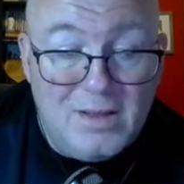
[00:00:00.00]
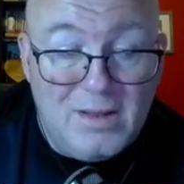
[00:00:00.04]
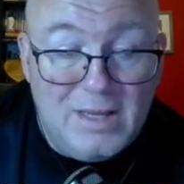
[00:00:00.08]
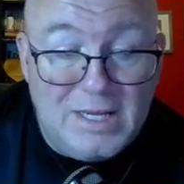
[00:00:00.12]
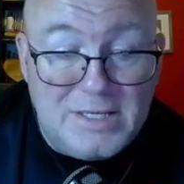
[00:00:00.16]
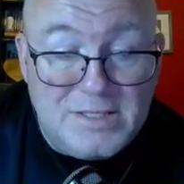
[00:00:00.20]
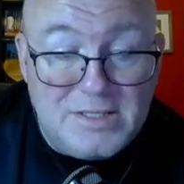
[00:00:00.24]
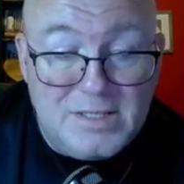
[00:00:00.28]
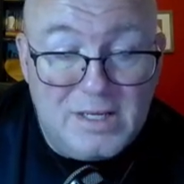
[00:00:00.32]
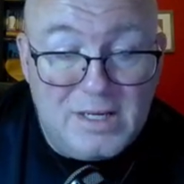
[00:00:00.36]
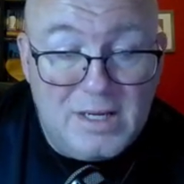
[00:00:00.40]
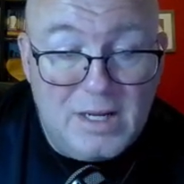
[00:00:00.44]

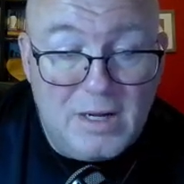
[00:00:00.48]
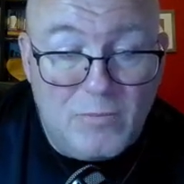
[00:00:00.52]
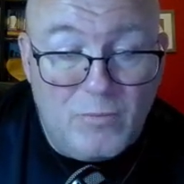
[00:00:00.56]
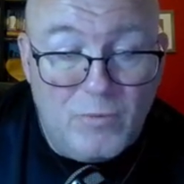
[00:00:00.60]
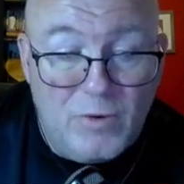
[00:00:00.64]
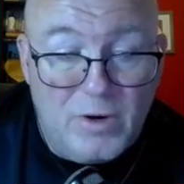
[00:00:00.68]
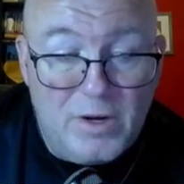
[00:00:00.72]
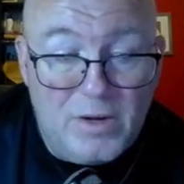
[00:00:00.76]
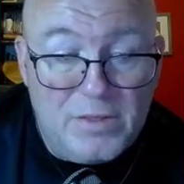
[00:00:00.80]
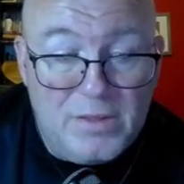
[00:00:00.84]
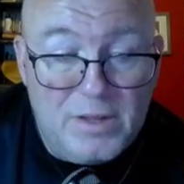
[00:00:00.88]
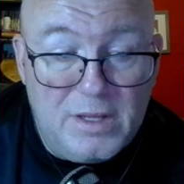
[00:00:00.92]
Last thing I
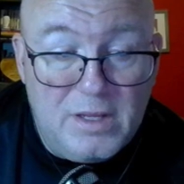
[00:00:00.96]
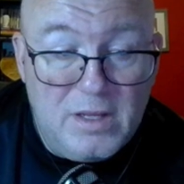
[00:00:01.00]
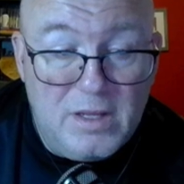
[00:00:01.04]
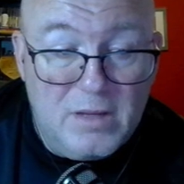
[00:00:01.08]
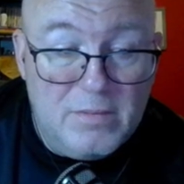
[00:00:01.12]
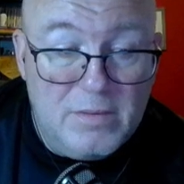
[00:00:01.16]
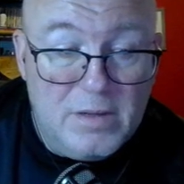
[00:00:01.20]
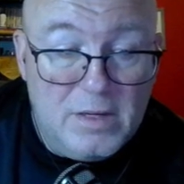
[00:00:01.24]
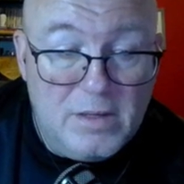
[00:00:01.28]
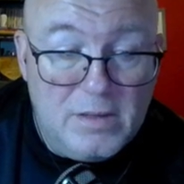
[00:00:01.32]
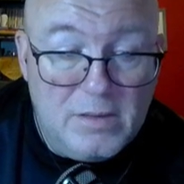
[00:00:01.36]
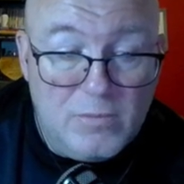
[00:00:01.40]
want
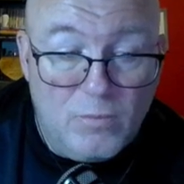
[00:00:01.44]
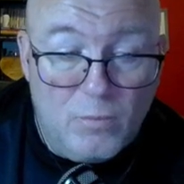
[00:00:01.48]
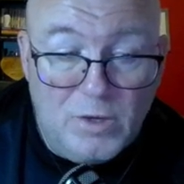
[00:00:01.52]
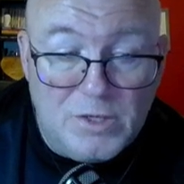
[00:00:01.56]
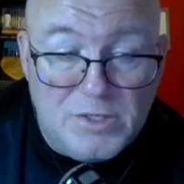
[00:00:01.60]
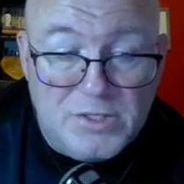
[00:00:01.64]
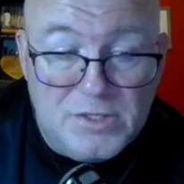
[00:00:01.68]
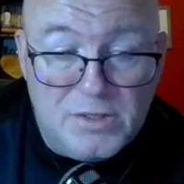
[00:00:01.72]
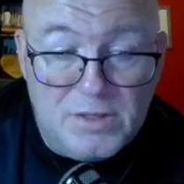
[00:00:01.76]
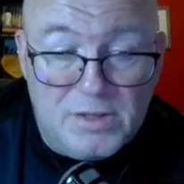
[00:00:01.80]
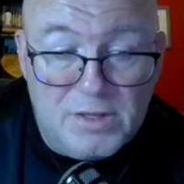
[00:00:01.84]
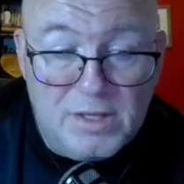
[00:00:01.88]

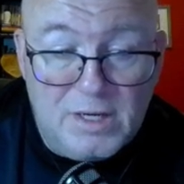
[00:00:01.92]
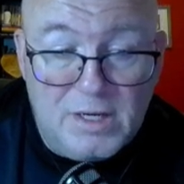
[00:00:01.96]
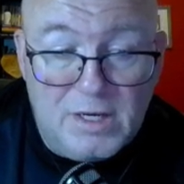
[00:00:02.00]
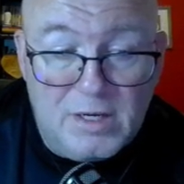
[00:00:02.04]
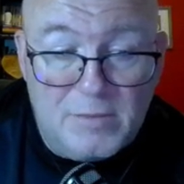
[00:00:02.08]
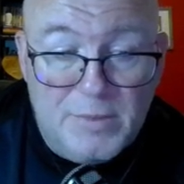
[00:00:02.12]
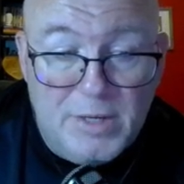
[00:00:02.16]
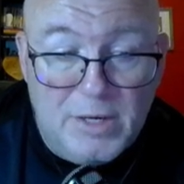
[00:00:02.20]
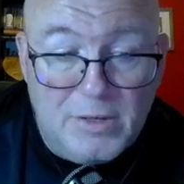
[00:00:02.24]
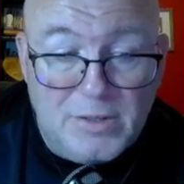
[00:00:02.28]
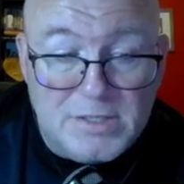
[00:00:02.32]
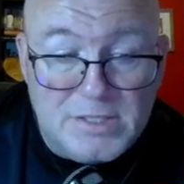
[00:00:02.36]
you thinking
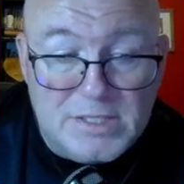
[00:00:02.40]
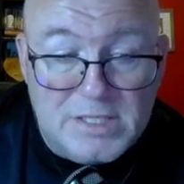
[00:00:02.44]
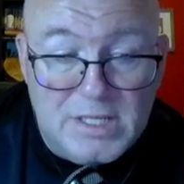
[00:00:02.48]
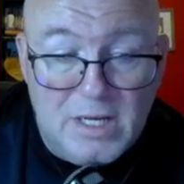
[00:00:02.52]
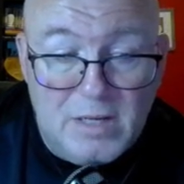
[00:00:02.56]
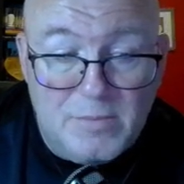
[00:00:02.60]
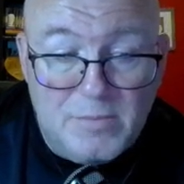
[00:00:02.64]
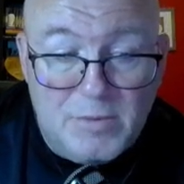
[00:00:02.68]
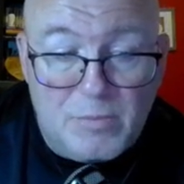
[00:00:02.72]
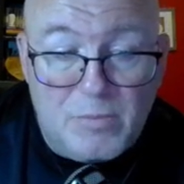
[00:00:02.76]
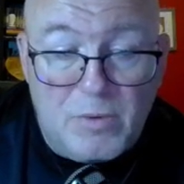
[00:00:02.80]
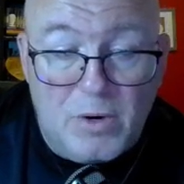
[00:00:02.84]
about is
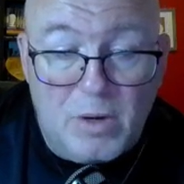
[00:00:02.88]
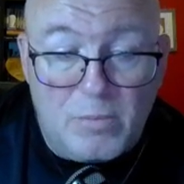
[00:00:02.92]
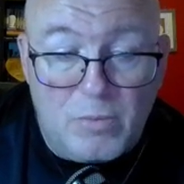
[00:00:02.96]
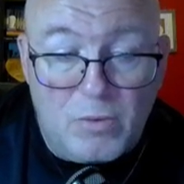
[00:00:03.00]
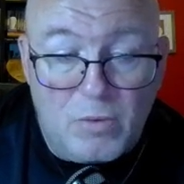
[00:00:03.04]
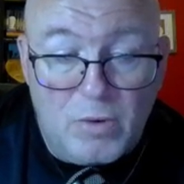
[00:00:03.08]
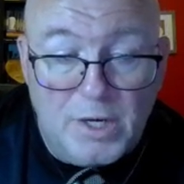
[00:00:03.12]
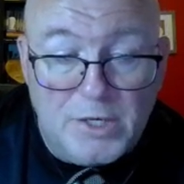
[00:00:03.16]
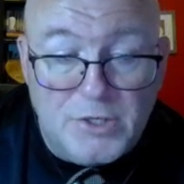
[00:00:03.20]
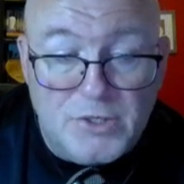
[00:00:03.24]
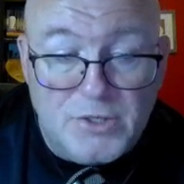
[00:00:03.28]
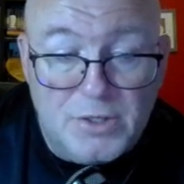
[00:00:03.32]
time and
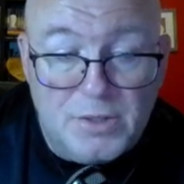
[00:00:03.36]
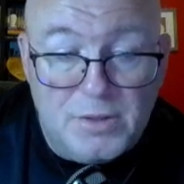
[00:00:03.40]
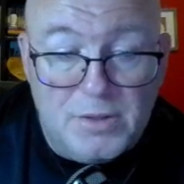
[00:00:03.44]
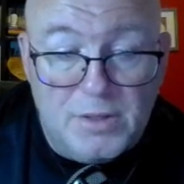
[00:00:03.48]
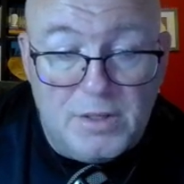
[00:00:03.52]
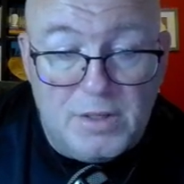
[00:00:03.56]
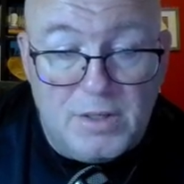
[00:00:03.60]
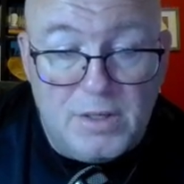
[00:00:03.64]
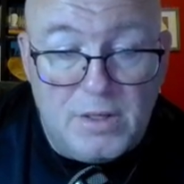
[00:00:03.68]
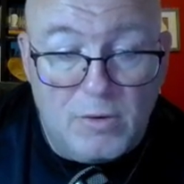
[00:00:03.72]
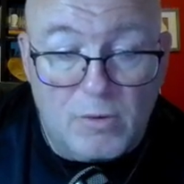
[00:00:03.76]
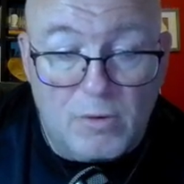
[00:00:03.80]
preparation,
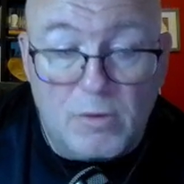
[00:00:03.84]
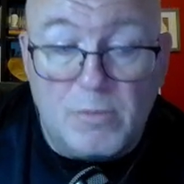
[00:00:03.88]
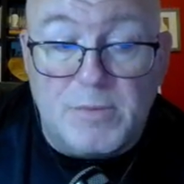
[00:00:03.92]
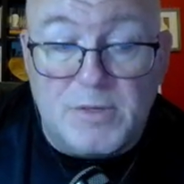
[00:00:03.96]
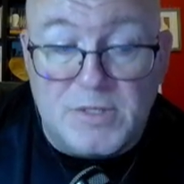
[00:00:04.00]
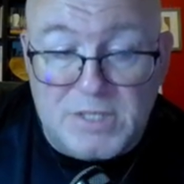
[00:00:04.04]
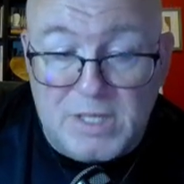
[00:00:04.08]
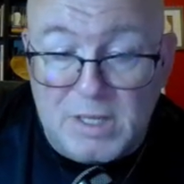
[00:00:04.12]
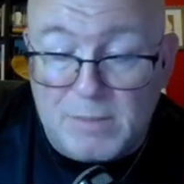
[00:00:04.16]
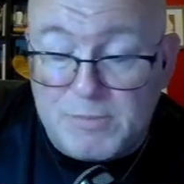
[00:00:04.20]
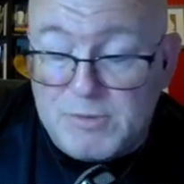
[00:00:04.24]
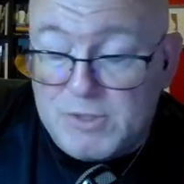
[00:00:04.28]
or
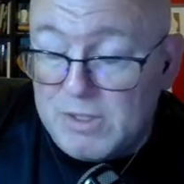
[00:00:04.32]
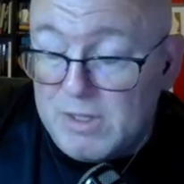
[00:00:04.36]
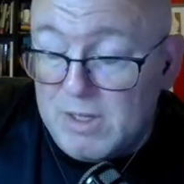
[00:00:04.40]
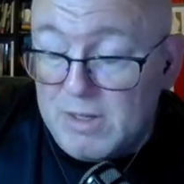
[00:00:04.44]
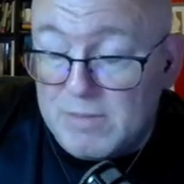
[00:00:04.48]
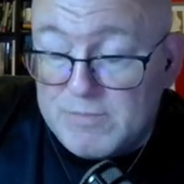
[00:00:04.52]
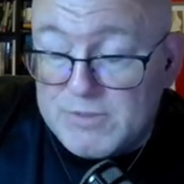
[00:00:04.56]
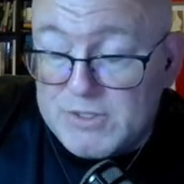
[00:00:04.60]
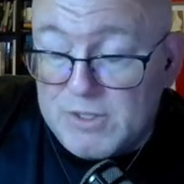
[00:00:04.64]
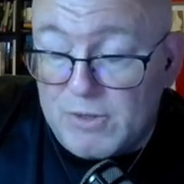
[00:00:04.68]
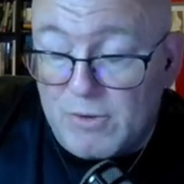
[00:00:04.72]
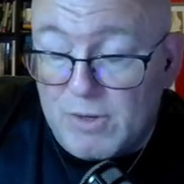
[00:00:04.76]
perception.
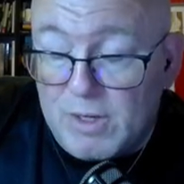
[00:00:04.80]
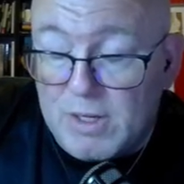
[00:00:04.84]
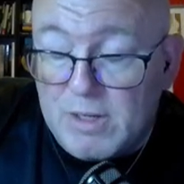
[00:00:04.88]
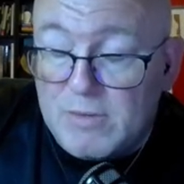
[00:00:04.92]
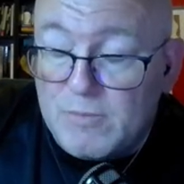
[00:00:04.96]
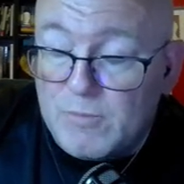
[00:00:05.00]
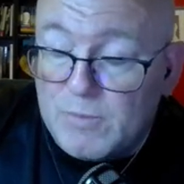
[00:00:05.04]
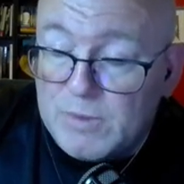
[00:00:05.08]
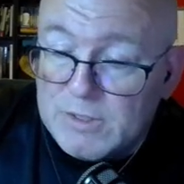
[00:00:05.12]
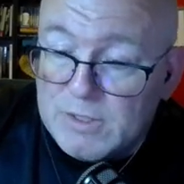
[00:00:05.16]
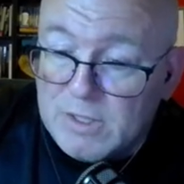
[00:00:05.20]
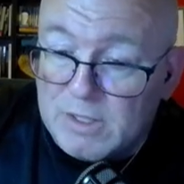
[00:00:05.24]
I'm sorry,
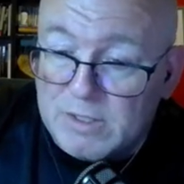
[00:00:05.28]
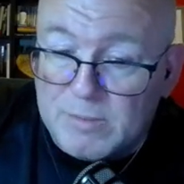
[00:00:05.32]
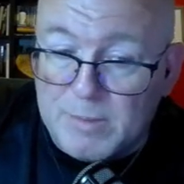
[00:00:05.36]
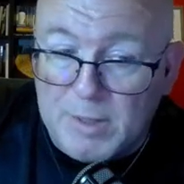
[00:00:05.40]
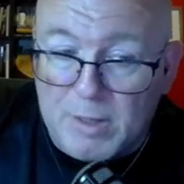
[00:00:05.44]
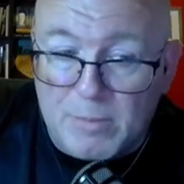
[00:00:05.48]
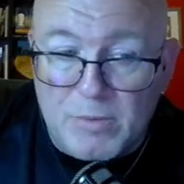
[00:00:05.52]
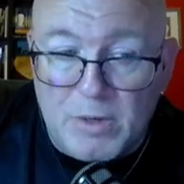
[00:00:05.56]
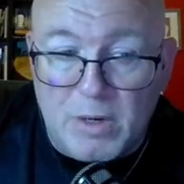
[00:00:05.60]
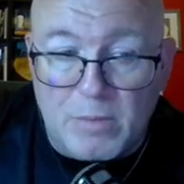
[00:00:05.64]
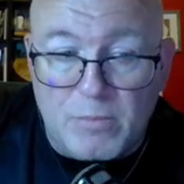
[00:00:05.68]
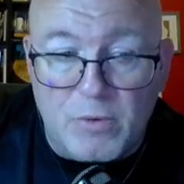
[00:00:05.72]
we talked
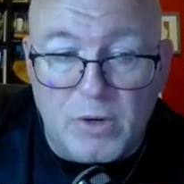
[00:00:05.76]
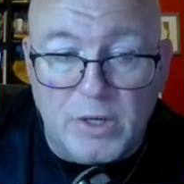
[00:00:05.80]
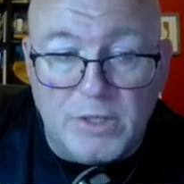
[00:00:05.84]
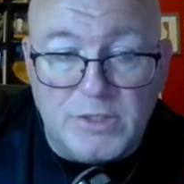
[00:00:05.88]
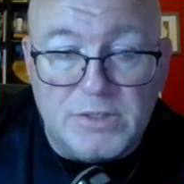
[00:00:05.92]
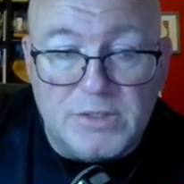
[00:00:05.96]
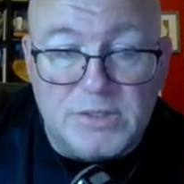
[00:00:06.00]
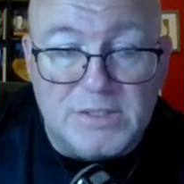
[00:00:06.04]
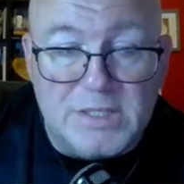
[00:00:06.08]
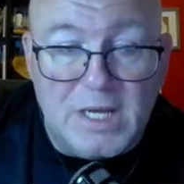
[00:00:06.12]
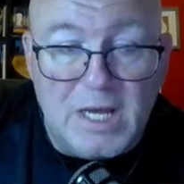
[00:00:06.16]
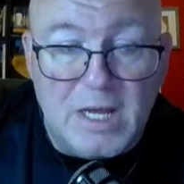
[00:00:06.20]
about
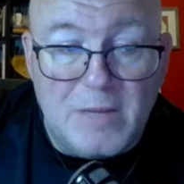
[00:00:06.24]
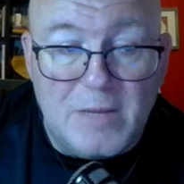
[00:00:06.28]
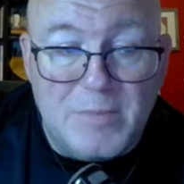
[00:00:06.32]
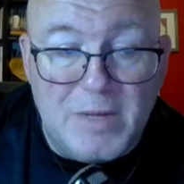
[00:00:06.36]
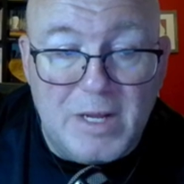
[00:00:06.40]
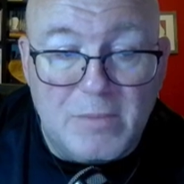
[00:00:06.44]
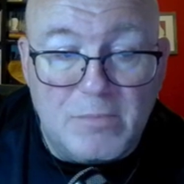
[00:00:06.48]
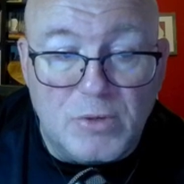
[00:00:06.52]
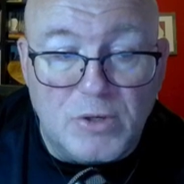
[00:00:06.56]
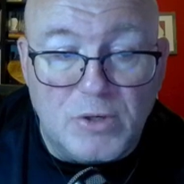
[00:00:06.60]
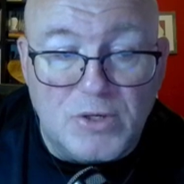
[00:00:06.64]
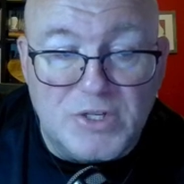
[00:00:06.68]
preparation, time
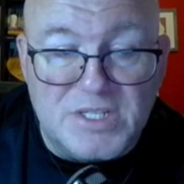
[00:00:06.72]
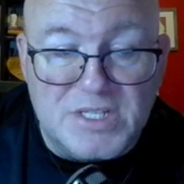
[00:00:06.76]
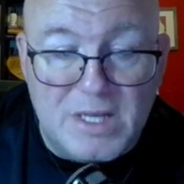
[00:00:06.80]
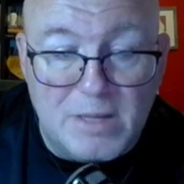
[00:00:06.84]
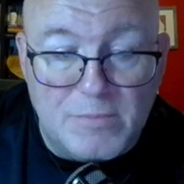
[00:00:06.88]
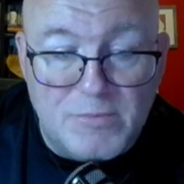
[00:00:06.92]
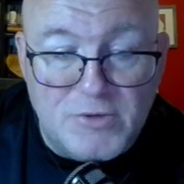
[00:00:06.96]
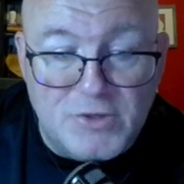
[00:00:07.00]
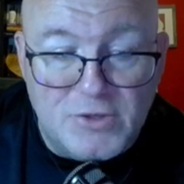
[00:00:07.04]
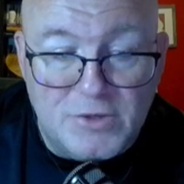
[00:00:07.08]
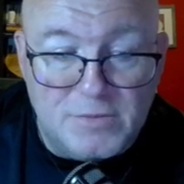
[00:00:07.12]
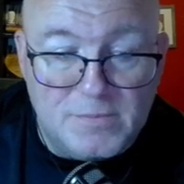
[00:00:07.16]
and
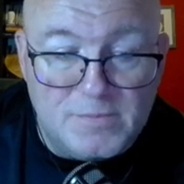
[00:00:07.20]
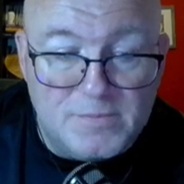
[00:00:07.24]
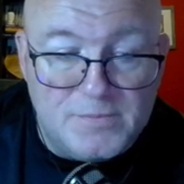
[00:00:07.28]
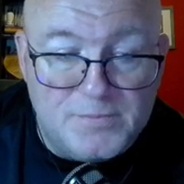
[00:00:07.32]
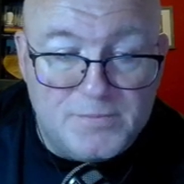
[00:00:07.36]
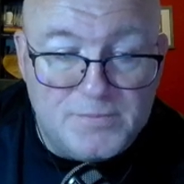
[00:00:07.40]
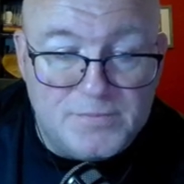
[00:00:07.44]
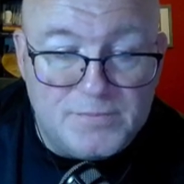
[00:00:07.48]
perception.